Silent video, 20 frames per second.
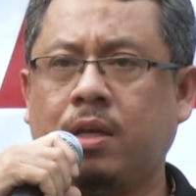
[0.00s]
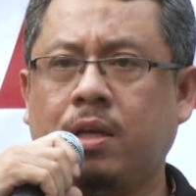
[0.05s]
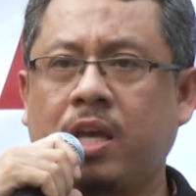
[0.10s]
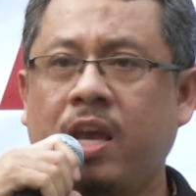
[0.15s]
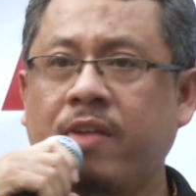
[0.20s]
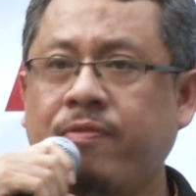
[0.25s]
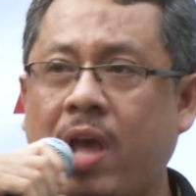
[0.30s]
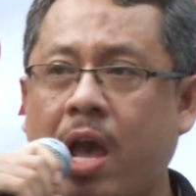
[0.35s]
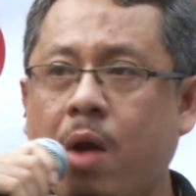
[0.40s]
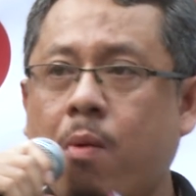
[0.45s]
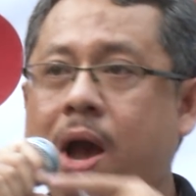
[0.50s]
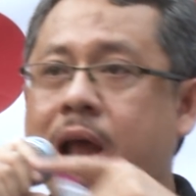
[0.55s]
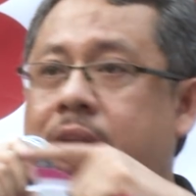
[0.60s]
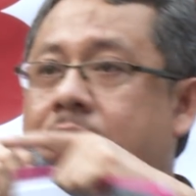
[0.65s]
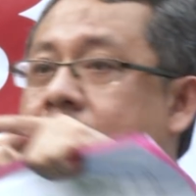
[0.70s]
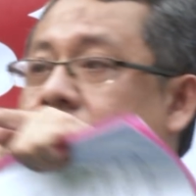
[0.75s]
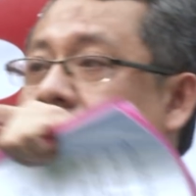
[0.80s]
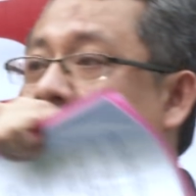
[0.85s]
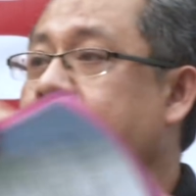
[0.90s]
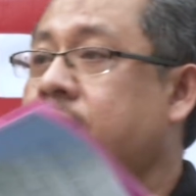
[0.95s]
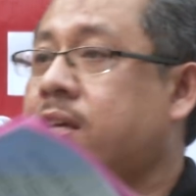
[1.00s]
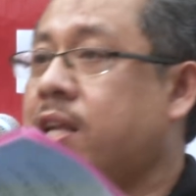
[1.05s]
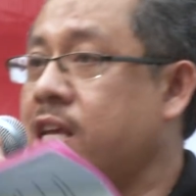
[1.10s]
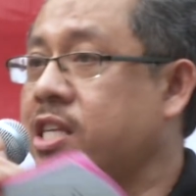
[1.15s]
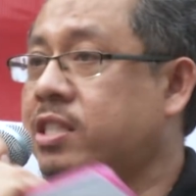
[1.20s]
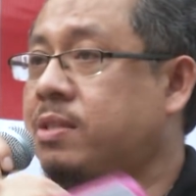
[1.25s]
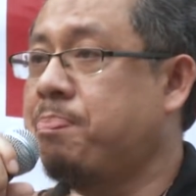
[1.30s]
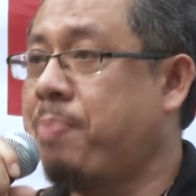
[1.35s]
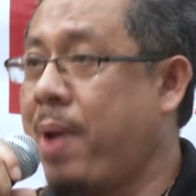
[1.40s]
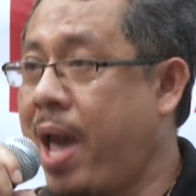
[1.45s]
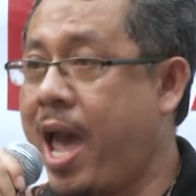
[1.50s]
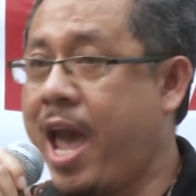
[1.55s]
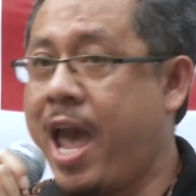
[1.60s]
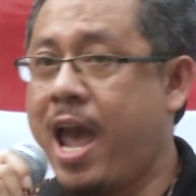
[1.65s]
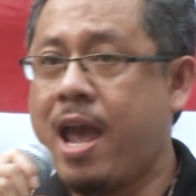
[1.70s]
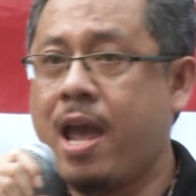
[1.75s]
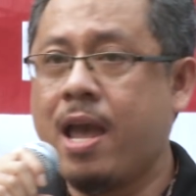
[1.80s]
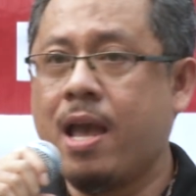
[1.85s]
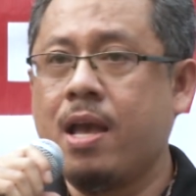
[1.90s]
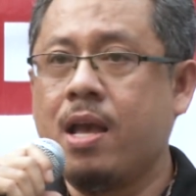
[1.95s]
If they want an increased
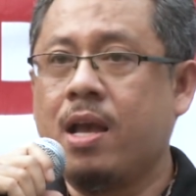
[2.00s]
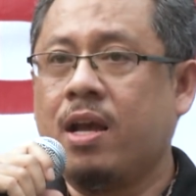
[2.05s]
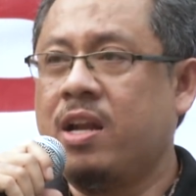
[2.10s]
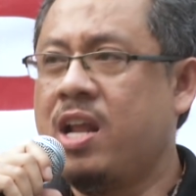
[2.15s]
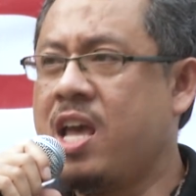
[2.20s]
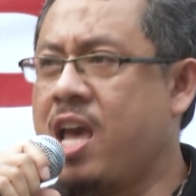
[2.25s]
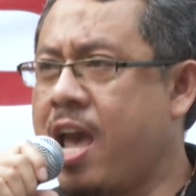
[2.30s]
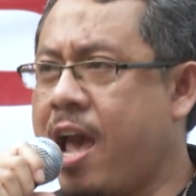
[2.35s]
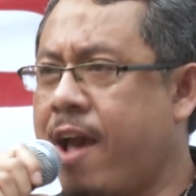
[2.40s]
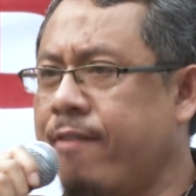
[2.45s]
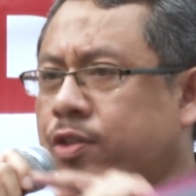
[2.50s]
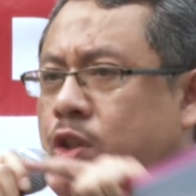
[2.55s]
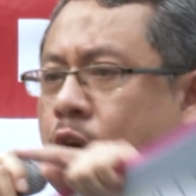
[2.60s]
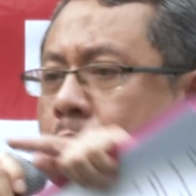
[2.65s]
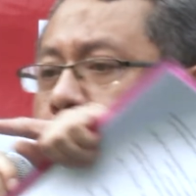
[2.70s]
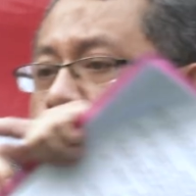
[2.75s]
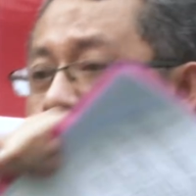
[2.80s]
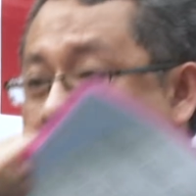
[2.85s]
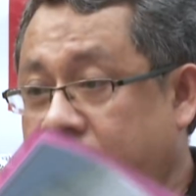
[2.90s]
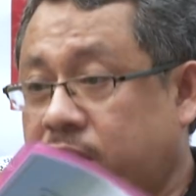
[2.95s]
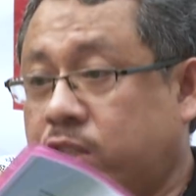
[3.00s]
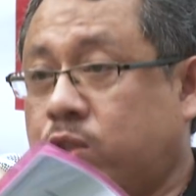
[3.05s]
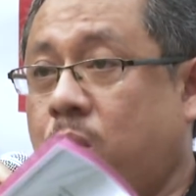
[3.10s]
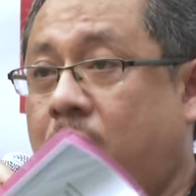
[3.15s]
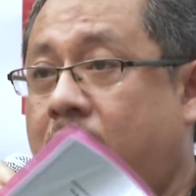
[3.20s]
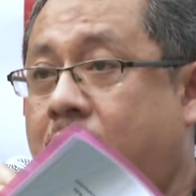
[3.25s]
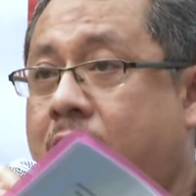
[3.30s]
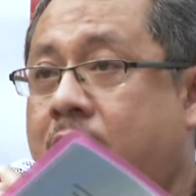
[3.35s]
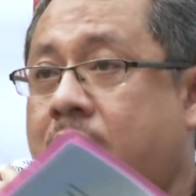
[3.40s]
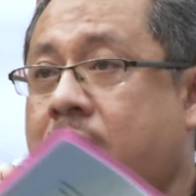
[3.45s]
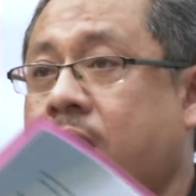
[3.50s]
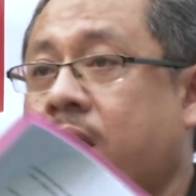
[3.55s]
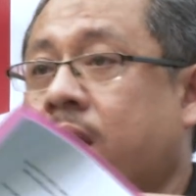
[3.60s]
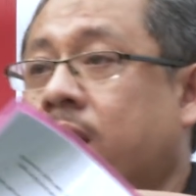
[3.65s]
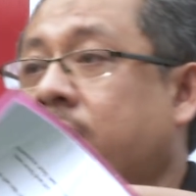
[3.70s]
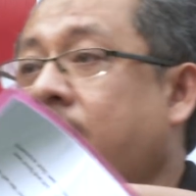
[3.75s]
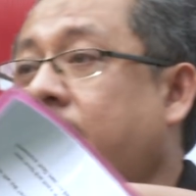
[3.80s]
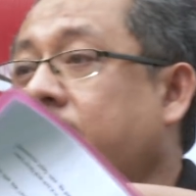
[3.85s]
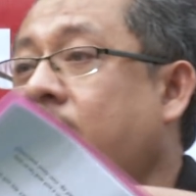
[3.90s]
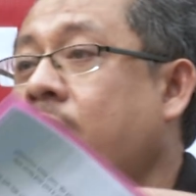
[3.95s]
pay, they have to make sure
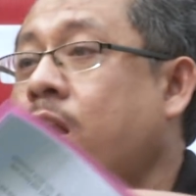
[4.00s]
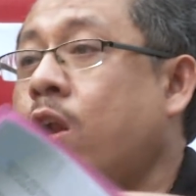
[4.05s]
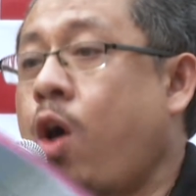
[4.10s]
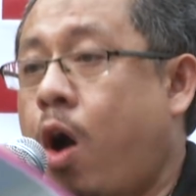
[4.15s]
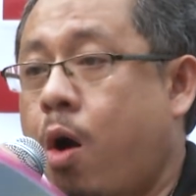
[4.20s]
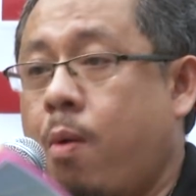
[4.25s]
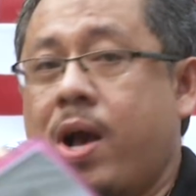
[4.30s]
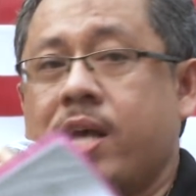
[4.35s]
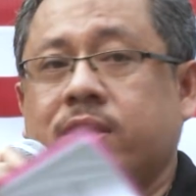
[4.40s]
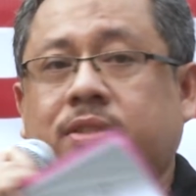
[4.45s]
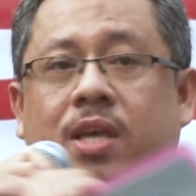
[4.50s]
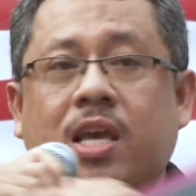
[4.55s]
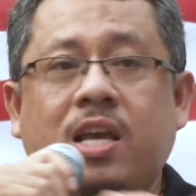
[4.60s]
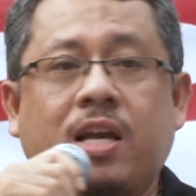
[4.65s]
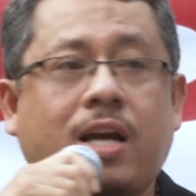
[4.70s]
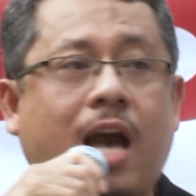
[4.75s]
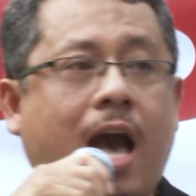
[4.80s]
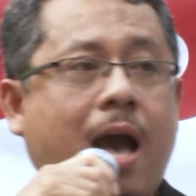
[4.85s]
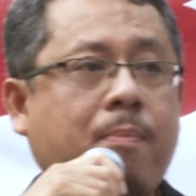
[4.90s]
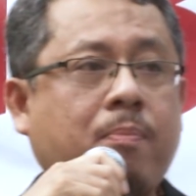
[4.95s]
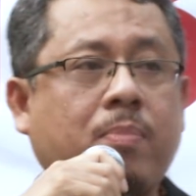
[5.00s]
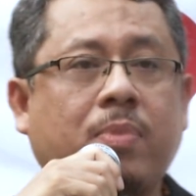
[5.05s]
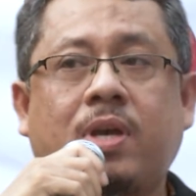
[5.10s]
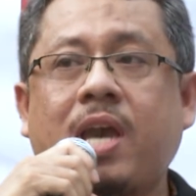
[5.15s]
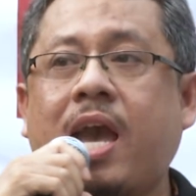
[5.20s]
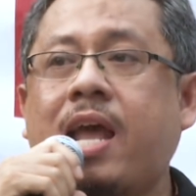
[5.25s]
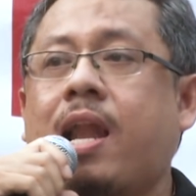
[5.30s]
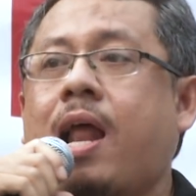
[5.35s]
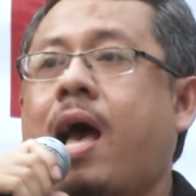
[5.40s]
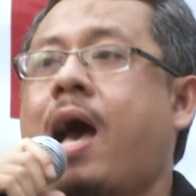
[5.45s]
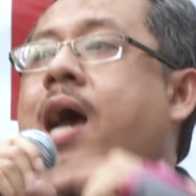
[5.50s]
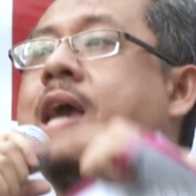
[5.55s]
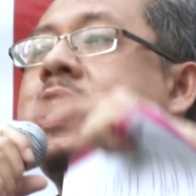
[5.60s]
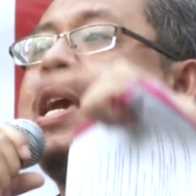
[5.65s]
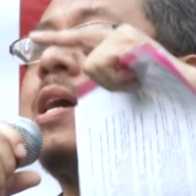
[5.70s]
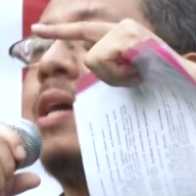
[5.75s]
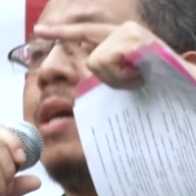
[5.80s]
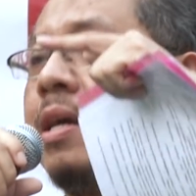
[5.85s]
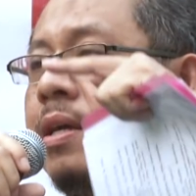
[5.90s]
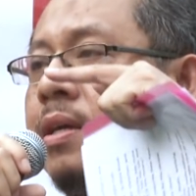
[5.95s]
that the lowest income get
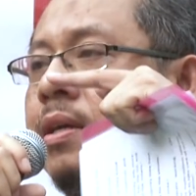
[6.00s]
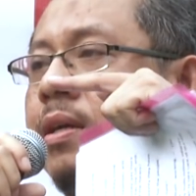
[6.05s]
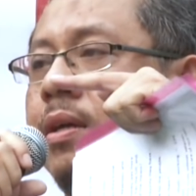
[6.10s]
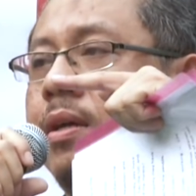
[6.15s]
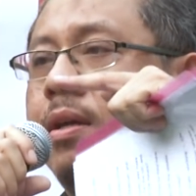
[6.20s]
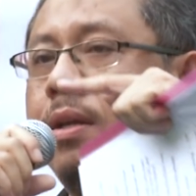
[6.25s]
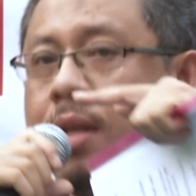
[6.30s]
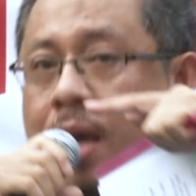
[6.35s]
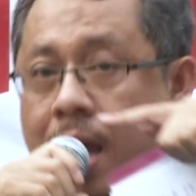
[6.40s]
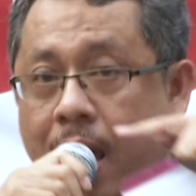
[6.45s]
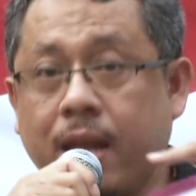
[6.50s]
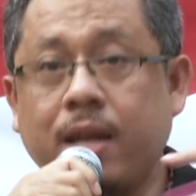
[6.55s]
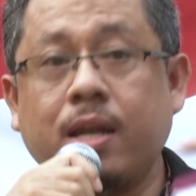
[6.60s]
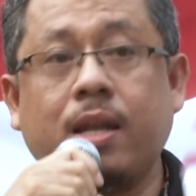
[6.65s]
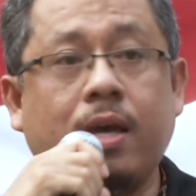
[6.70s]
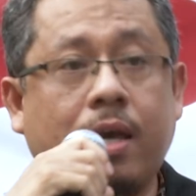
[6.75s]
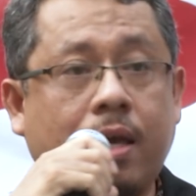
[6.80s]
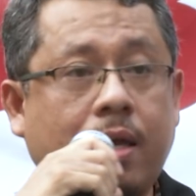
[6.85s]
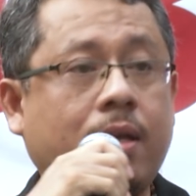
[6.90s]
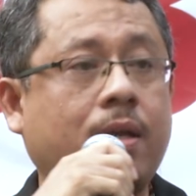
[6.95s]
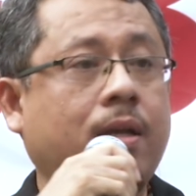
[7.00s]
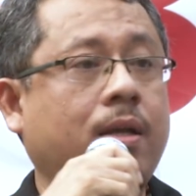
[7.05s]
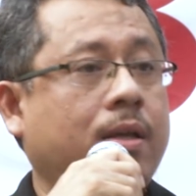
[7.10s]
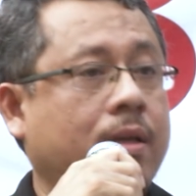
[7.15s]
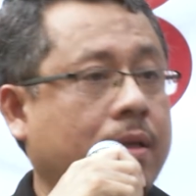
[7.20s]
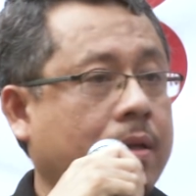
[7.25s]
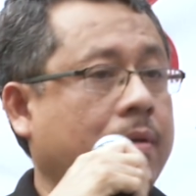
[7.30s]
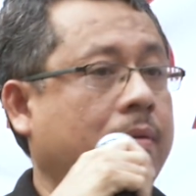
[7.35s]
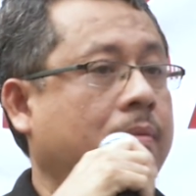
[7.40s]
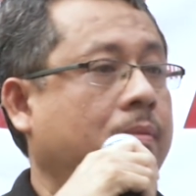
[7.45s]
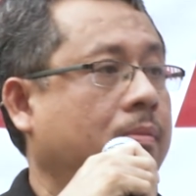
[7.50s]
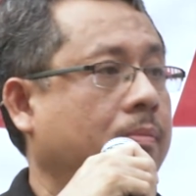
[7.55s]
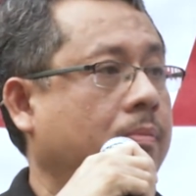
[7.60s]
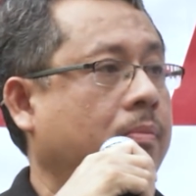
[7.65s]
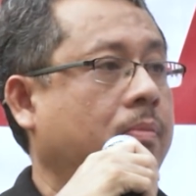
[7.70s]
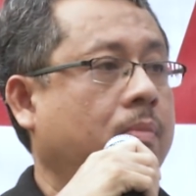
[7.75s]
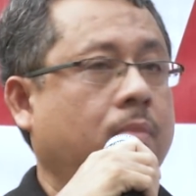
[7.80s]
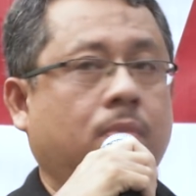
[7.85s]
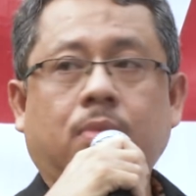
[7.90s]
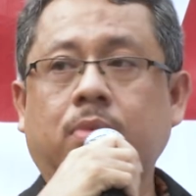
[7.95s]
higher. Then the
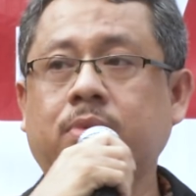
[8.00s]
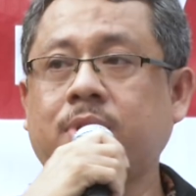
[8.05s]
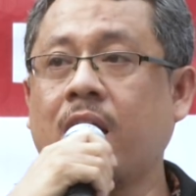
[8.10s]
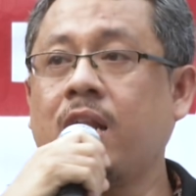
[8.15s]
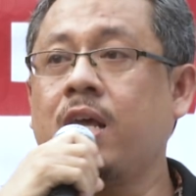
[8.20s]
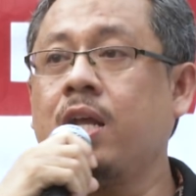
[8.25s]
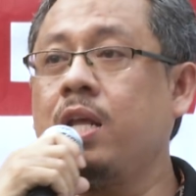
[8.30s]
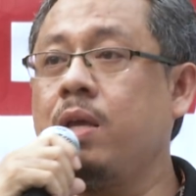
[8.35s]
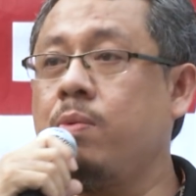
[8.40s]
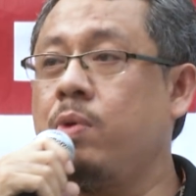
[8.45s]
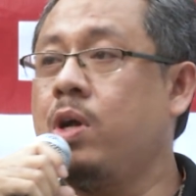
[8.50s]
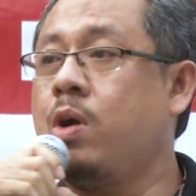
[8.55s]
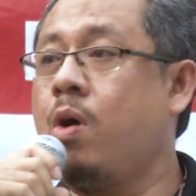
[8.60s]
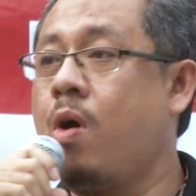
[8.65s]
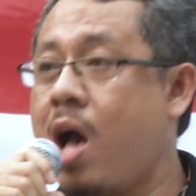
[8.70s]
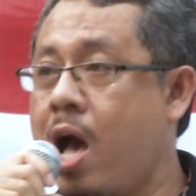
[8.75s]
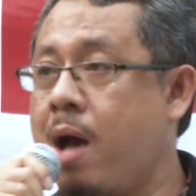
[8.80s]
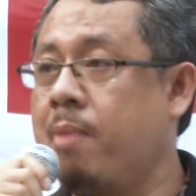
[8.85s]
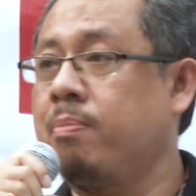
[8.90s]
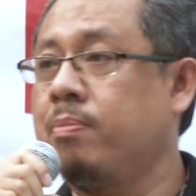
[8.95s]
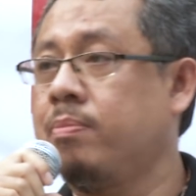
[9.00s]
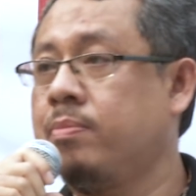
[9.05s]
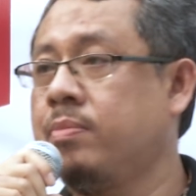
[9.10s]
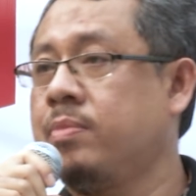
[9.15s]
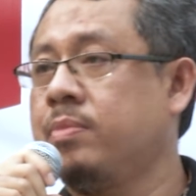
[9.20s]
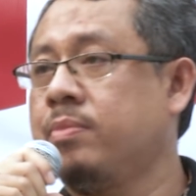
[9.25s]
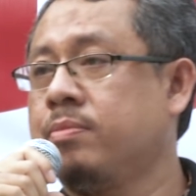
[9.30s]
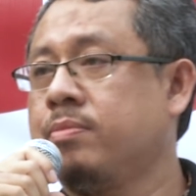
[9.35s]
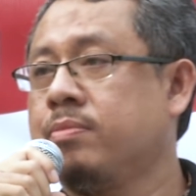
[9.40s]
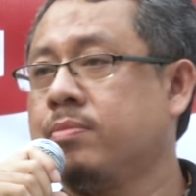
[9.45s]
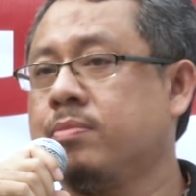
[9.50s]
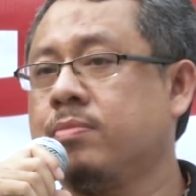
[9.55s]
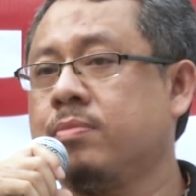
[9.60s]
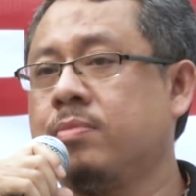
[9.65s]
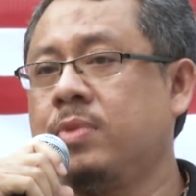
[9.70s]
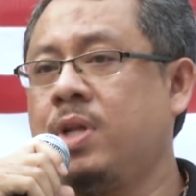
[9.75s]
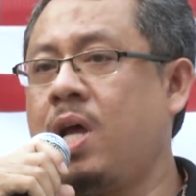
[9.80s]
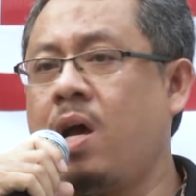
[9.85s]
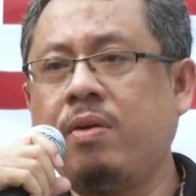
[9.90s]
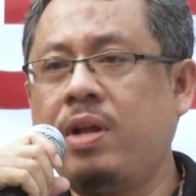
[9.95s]
salary will go up.
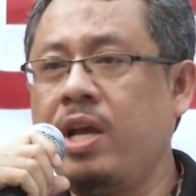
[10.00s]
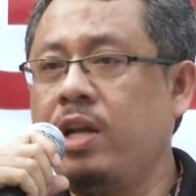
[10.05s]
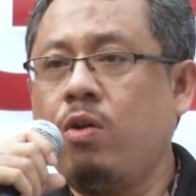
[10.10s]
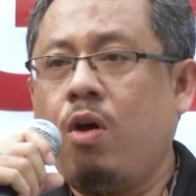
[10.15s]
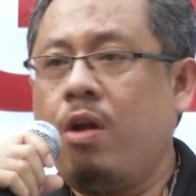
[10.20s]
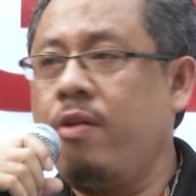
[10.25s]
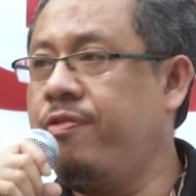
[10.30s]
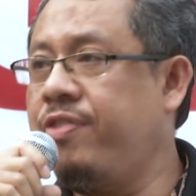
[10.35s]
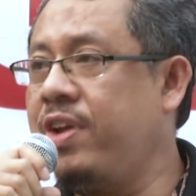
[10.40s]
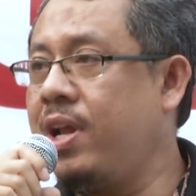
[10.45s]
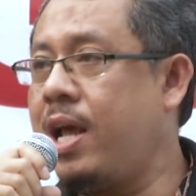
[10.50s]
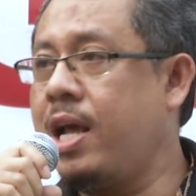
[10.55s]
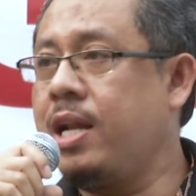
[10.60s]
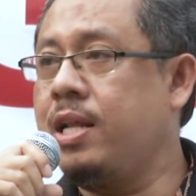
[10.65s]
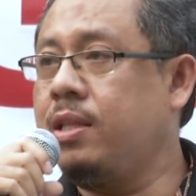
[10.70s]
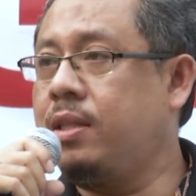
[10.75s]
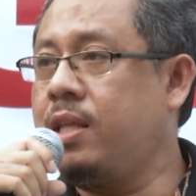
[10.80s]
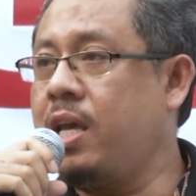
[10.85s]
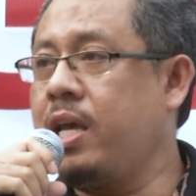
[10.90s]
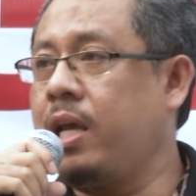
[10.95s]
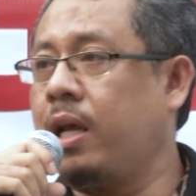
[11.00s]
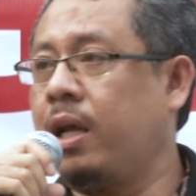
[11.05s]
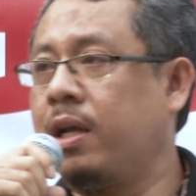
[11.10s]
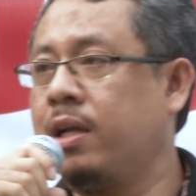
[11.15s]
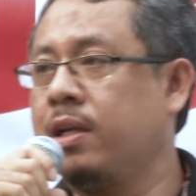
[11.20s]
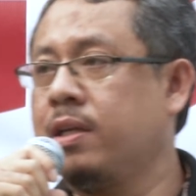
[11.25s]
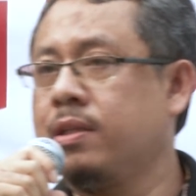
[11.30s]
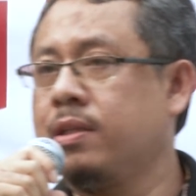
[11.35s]
Now they don't feel anything.